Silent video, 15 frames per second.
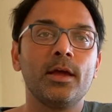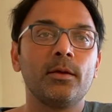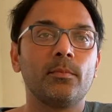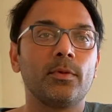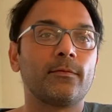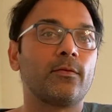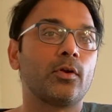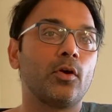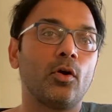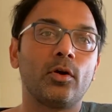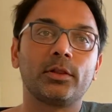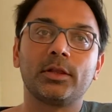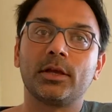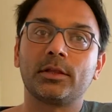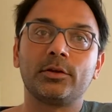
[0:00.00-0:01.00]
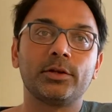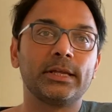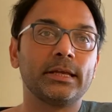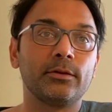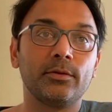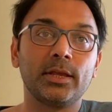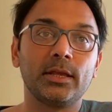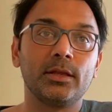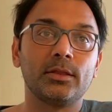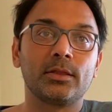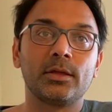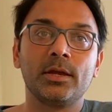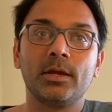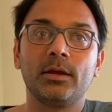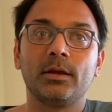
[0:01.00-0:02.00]
But for all the other degrees,
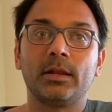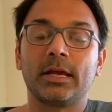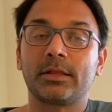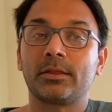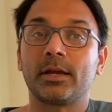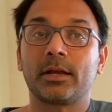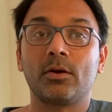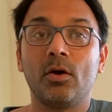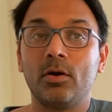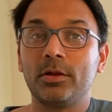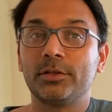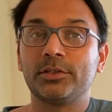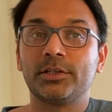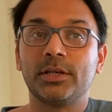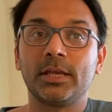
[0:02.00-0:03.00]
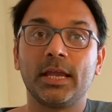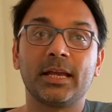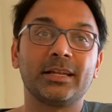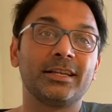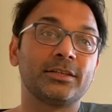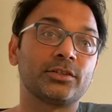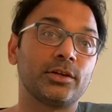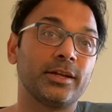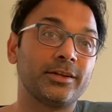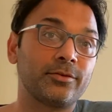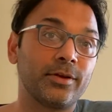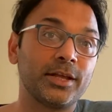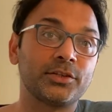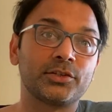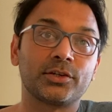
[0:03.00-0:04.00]
like psychology, English
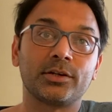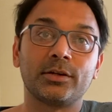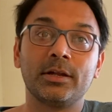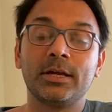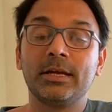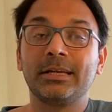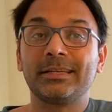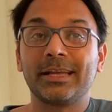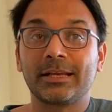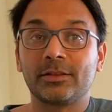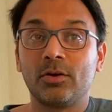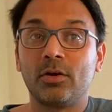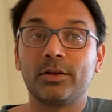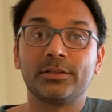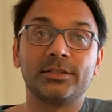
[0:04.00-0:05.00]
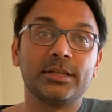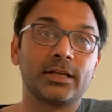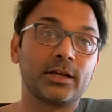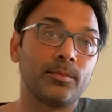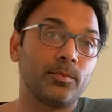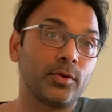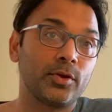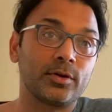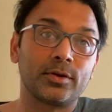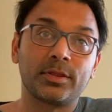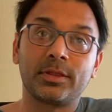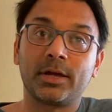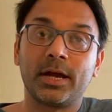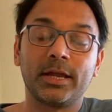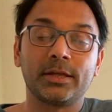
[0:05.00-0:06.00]
literature, technology, computer
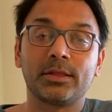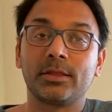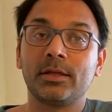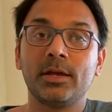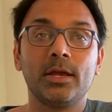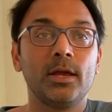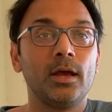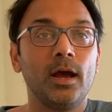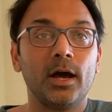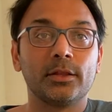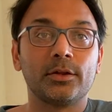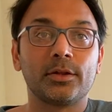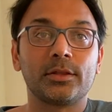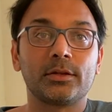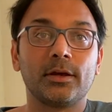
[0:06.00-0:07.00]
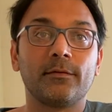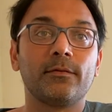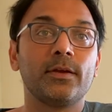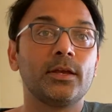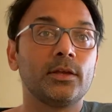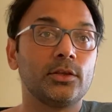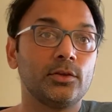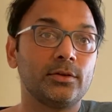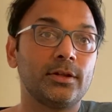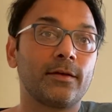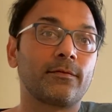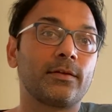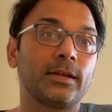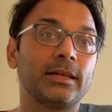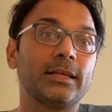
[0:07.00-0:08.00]
science, other stuff, you
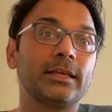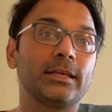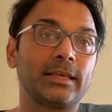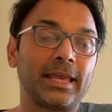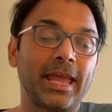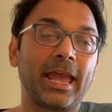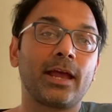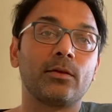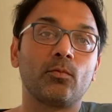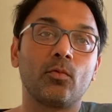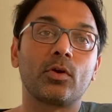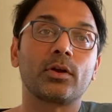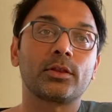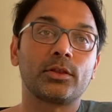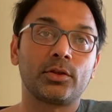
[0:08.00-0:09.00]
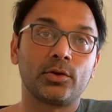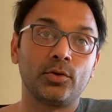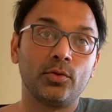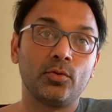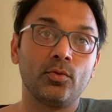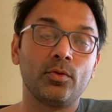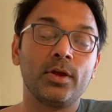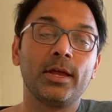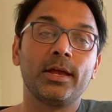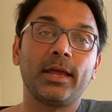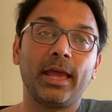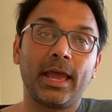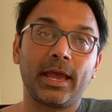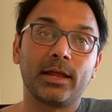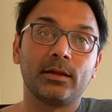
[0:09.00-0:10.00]
definitely can work through
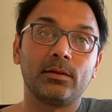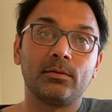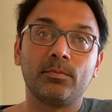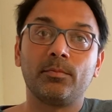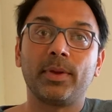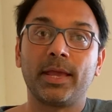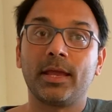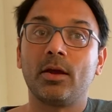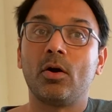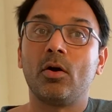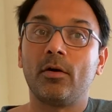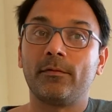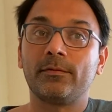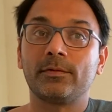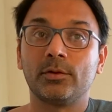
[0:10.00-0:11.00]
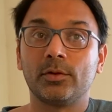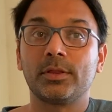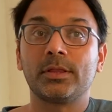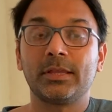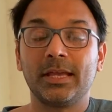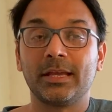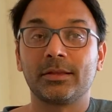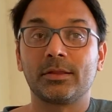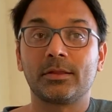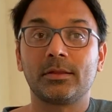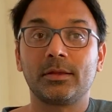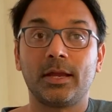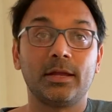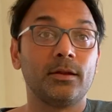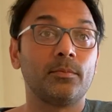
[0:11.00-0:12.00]
and pay off those things
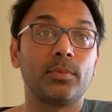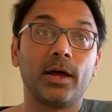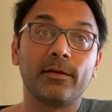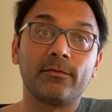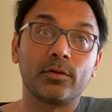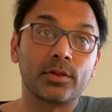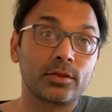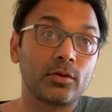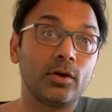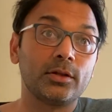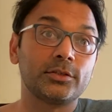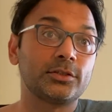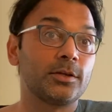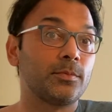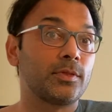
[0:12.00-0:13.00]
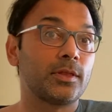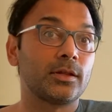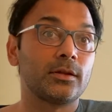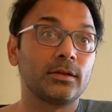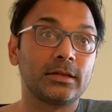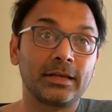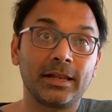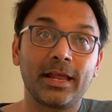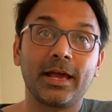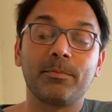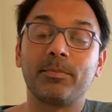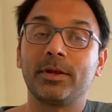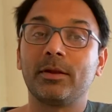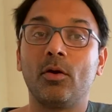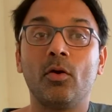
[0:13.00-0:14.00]
and apply for scholarships and CLEP
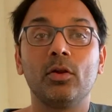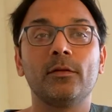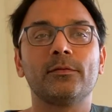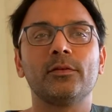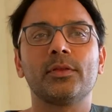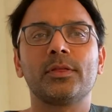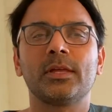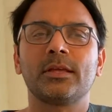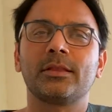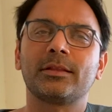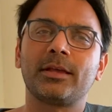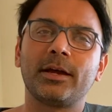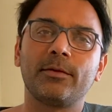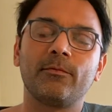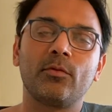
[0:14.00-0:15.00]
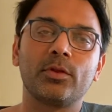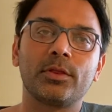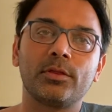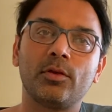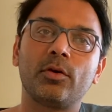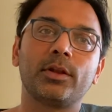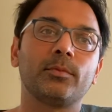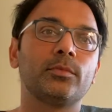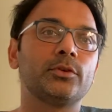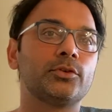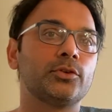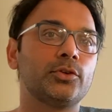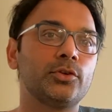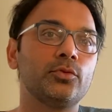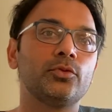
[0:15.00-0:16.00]
and all of those things that I was not able to
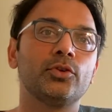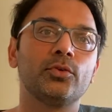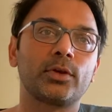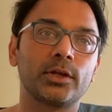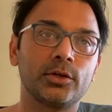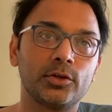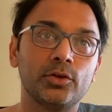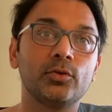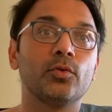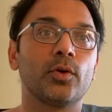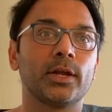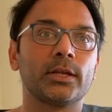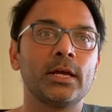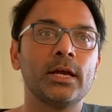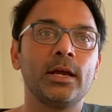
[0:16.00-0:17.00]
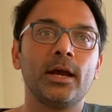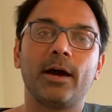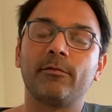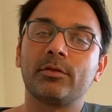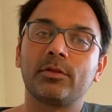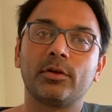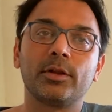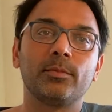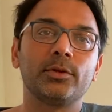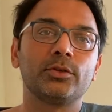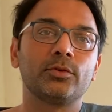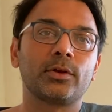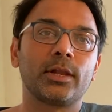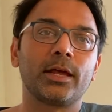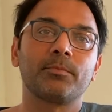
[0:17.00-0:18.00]
do. You can do it. I was not able to
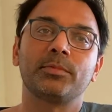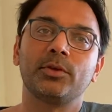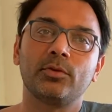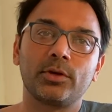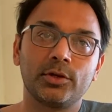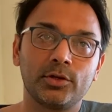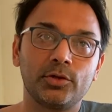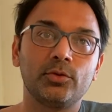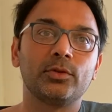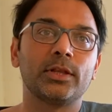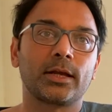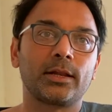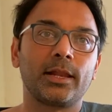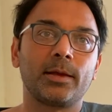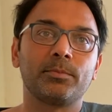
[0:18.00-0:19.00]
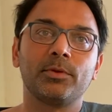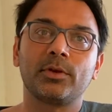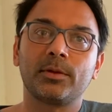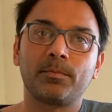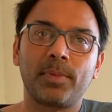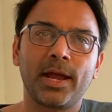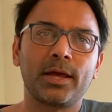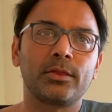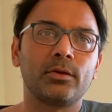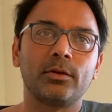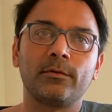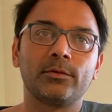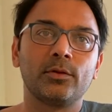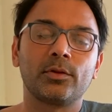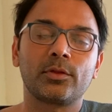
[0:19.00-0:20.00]
CLEP. You can do the CLEP. You can pass all
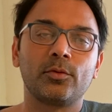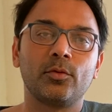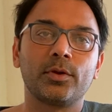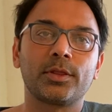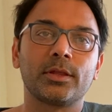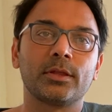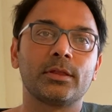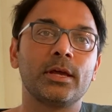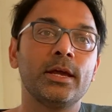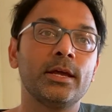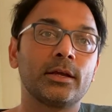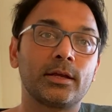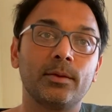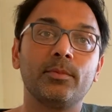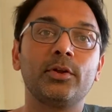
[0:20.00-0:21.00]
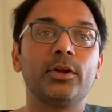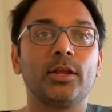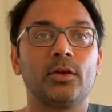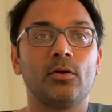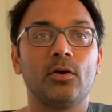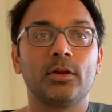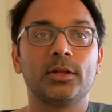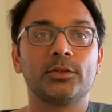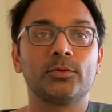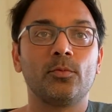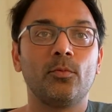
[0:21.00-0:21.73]
of those courses. Community college.